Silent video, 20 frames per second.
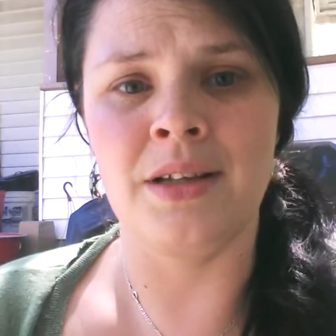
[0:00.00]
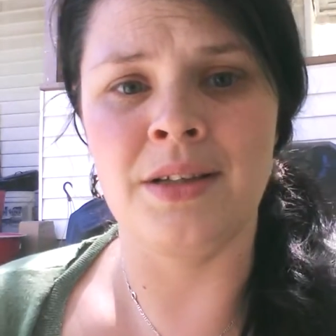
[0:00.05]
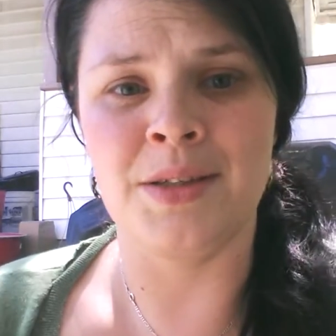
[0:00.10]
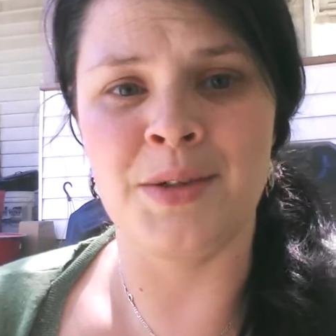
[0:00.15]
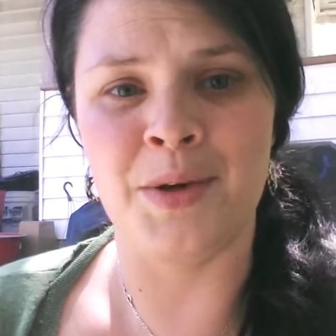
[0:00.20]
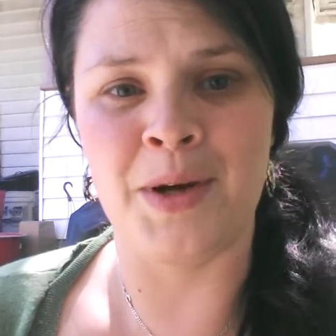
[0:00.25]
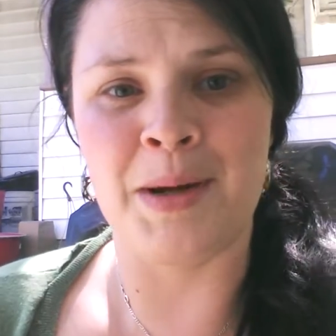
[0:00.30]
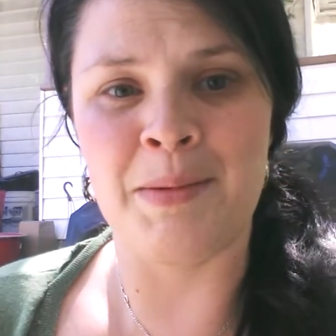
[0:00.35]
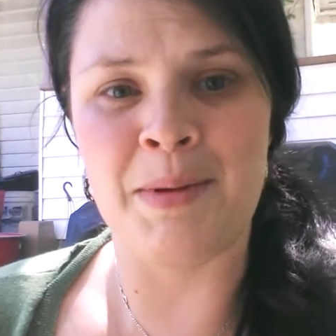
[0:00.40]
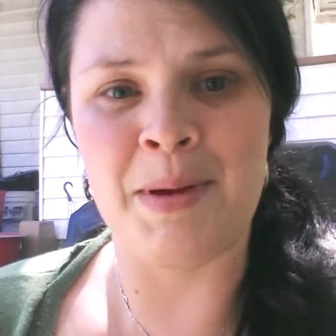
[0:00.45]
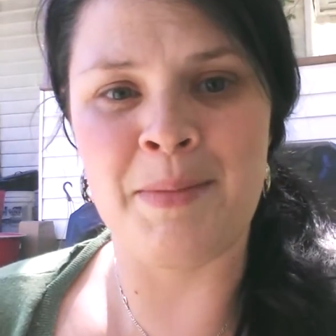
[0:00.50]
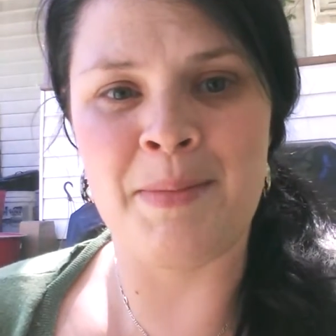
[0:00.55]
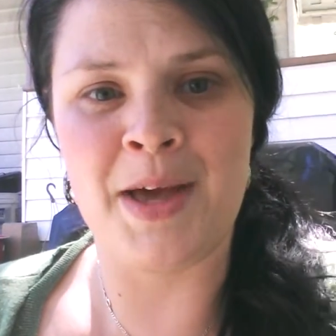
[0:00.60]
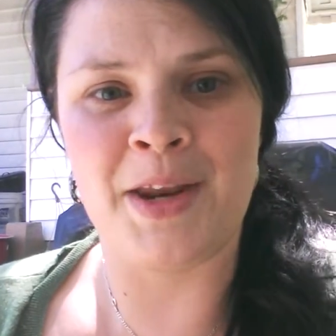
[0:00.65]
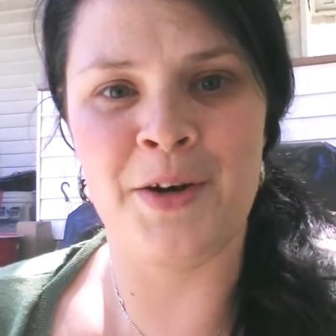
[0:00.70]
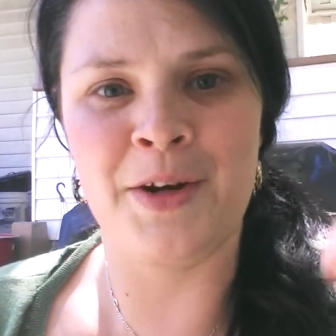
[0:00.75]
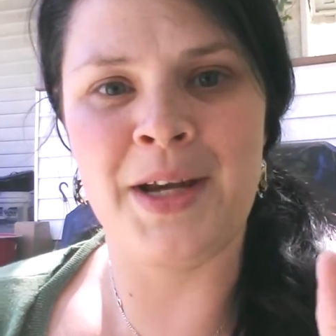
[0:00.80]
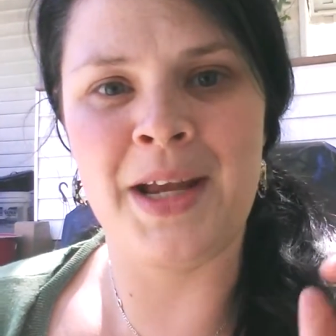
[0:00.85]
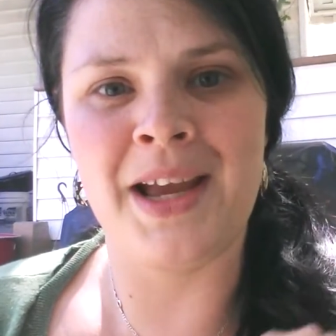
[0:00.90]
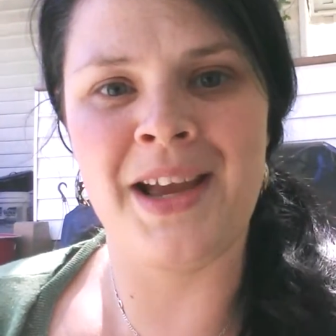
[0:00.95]
Sorry, my
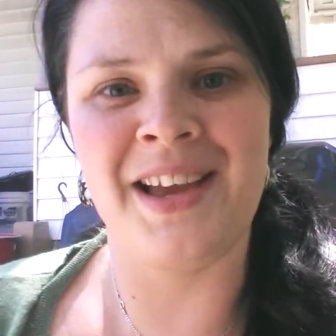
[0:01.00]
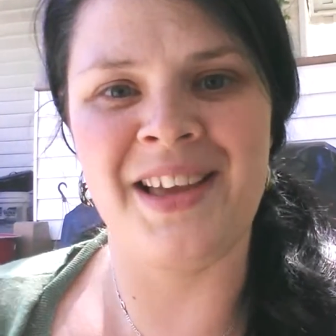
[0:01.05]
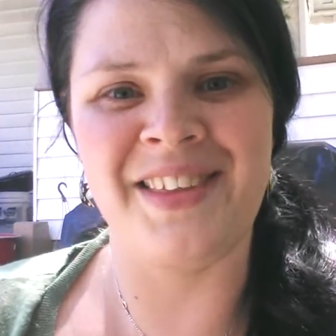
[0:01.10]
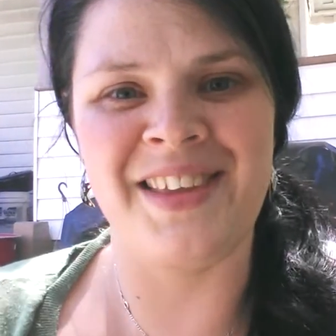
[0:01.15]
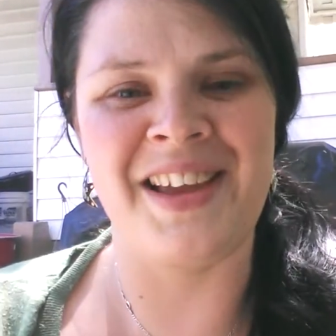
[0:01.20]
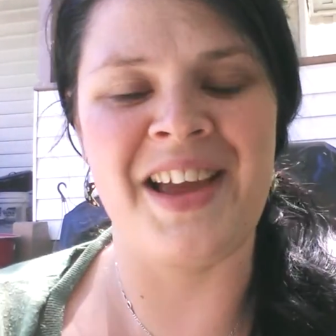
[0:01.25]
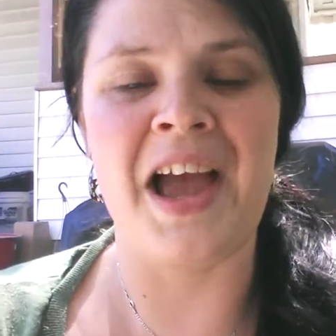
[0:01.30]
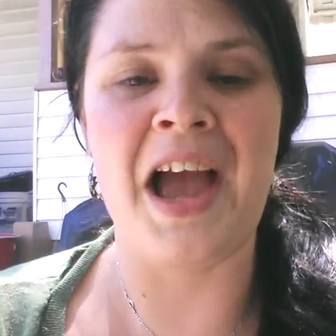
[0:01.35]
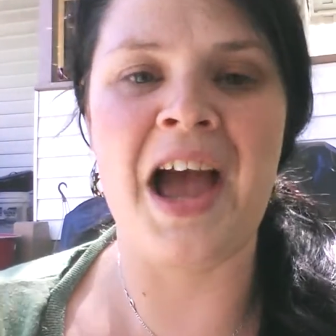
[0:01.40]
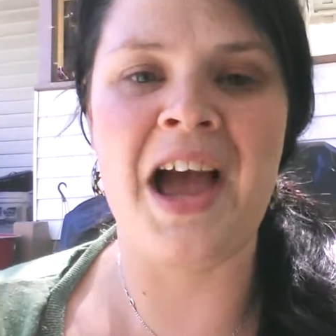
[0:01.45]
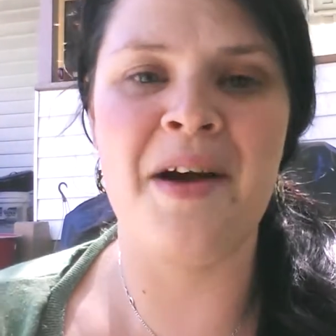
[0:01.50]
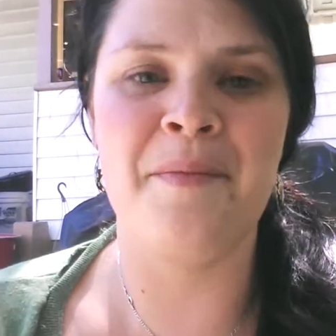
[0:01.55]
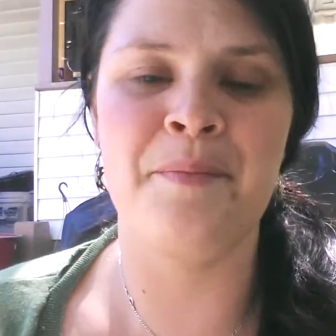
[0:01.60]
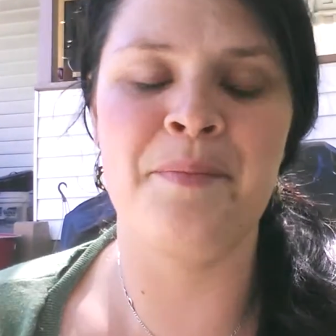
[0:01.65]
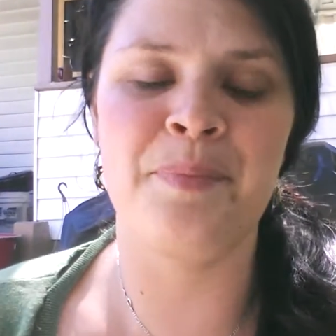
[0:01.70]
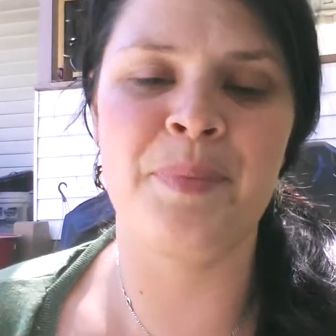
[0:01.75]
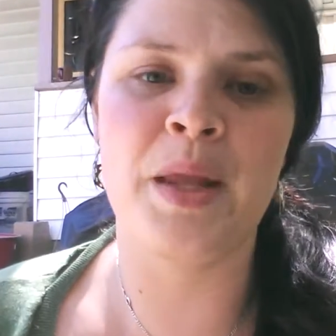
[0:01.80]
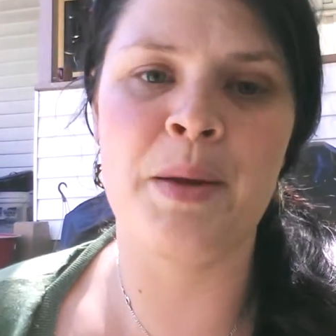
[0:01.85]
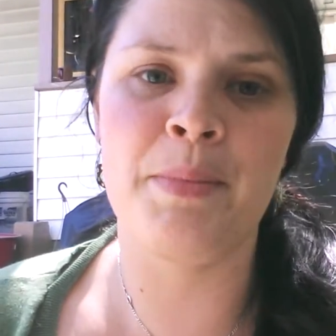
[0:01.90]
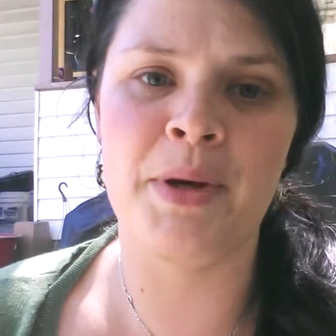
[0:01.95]
battery. Okay.
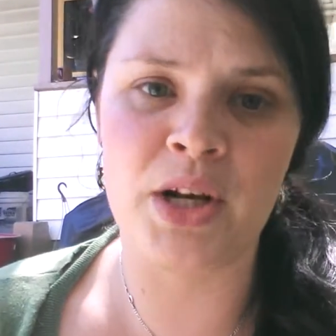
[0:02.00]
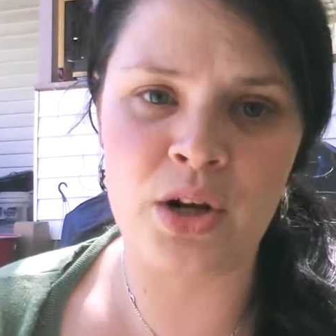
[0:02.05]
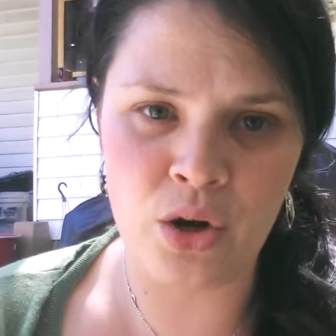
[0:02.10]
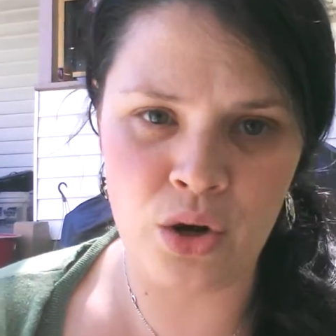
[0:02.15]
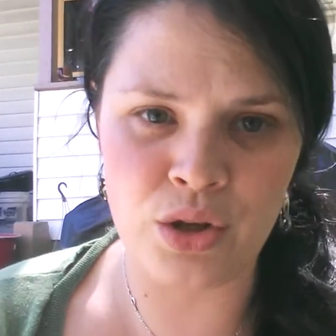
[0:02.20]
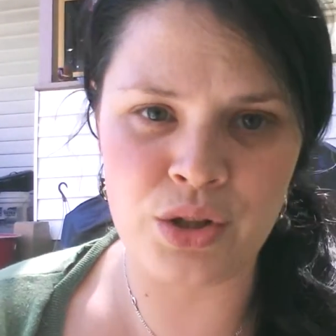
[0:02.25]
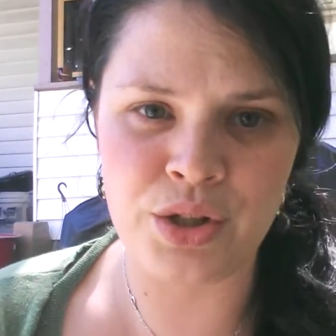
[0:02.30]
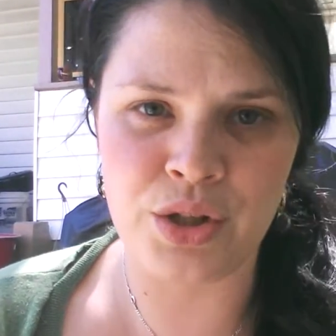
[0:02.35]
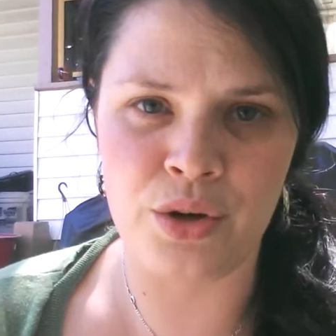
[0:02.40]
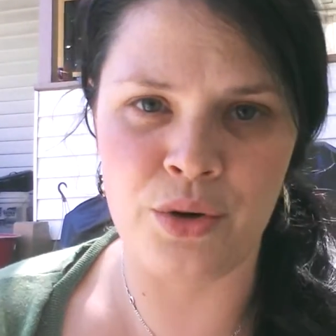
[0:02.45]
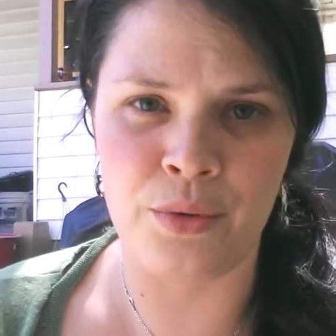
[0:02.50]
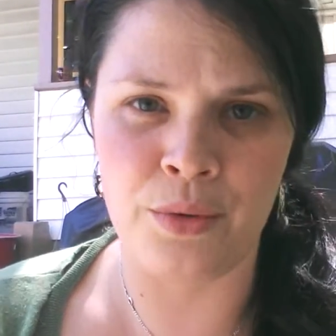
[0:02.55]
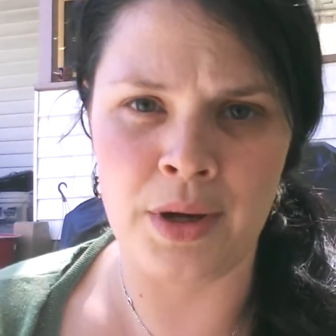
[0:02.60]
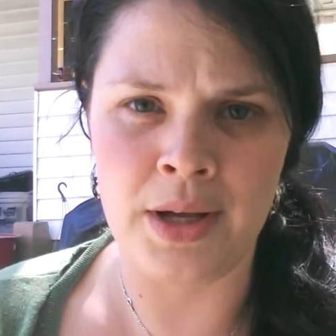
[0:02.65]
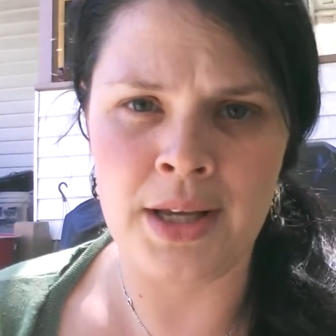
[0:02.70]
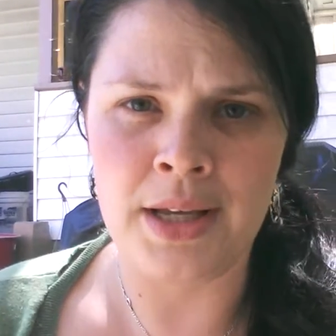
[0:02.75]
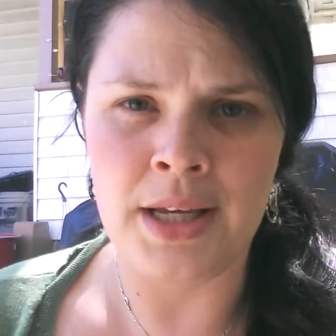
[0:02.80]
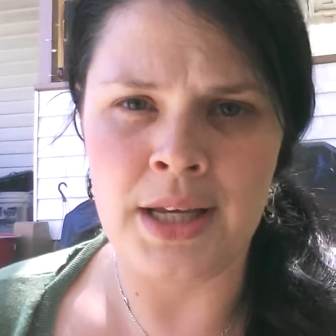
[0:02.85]
Um, but also,